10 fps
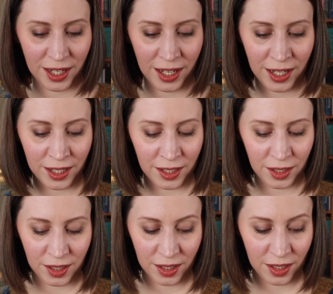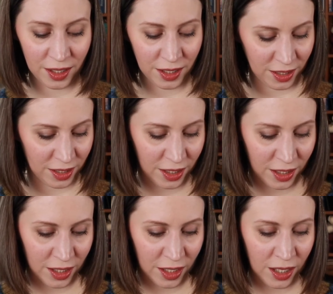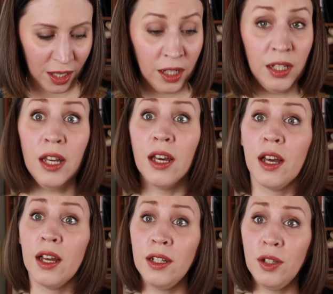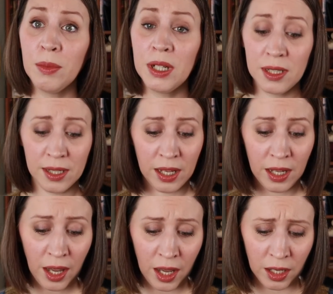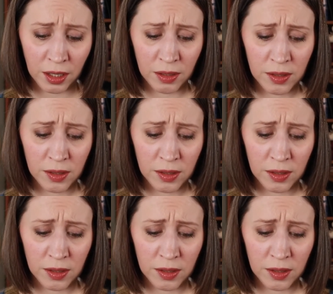And yeah, and you might say, hey,